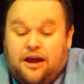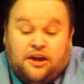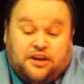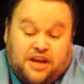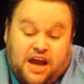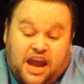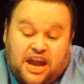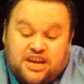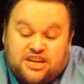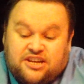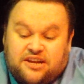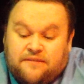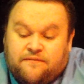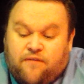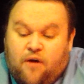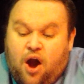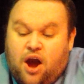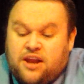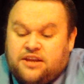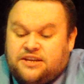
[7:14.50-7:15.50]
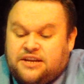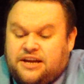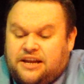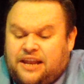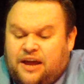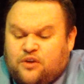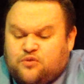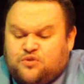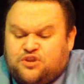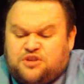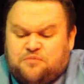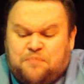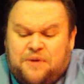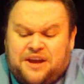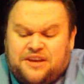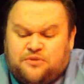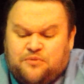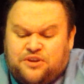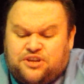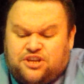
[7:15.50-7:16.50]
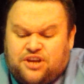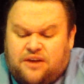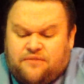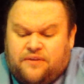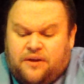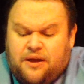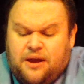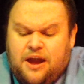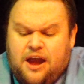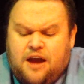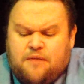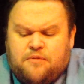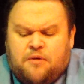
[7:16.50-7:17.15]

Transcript: Occasionally, Violet and Klaus would speak to each other,